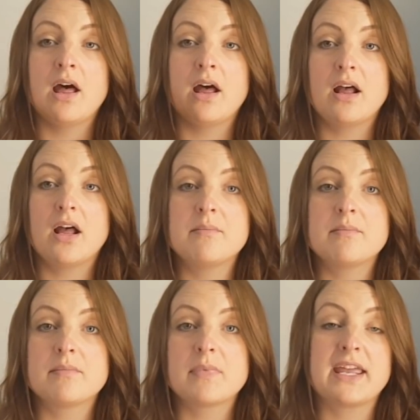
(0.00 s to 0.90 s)

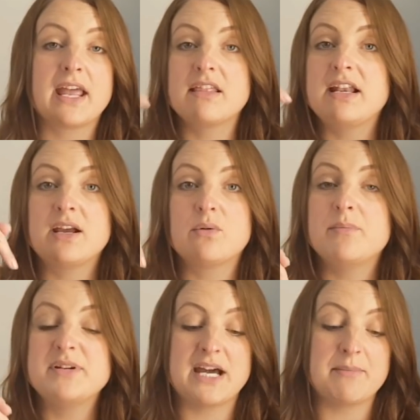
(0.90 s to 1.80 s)
Again, the link
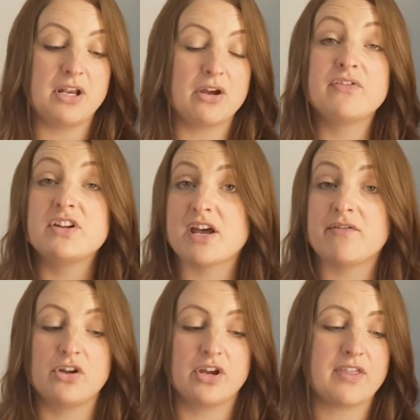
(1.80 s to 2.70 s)
will be down below for you to
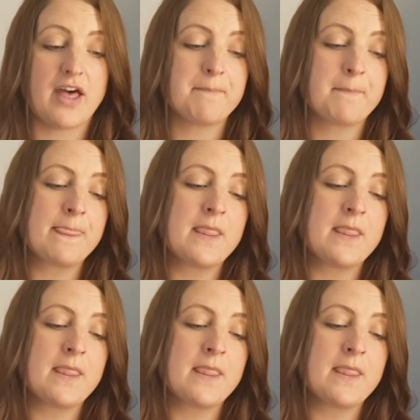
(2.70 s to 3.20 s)
have a look at that.